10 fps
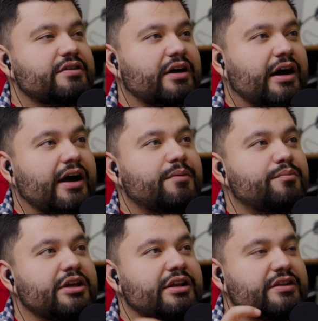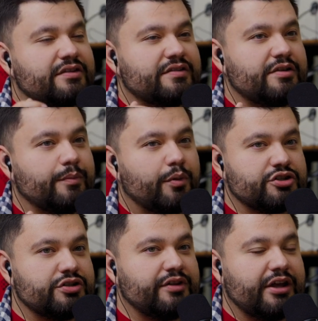I'm beginning to see the
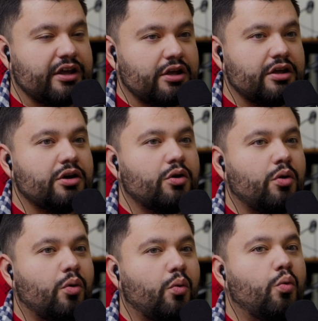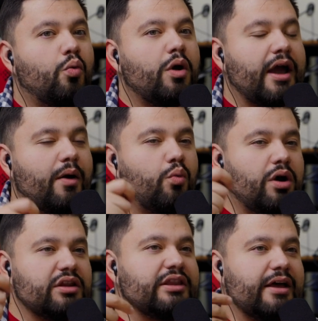portion of like, at
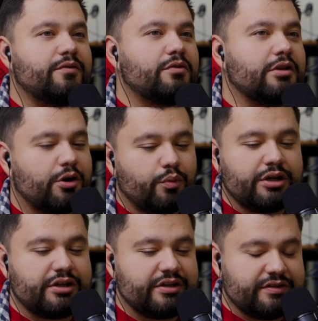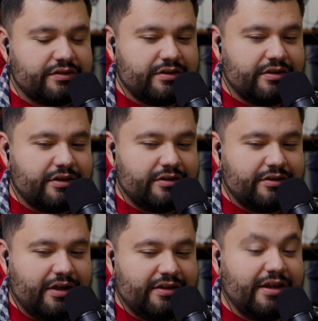what level are we going to,
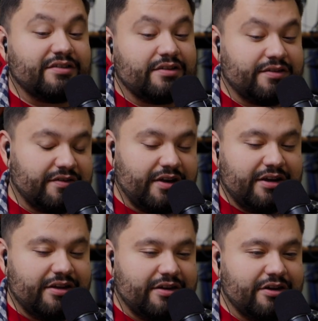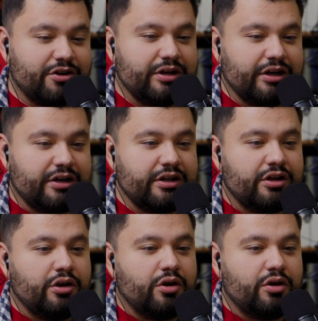as a society, agree on
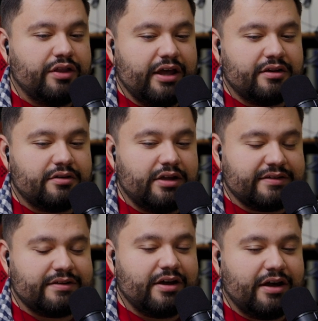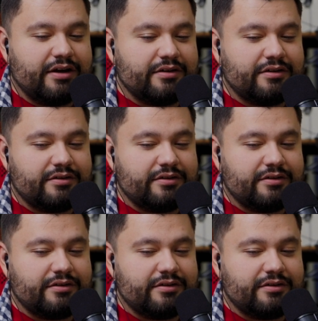that it's not...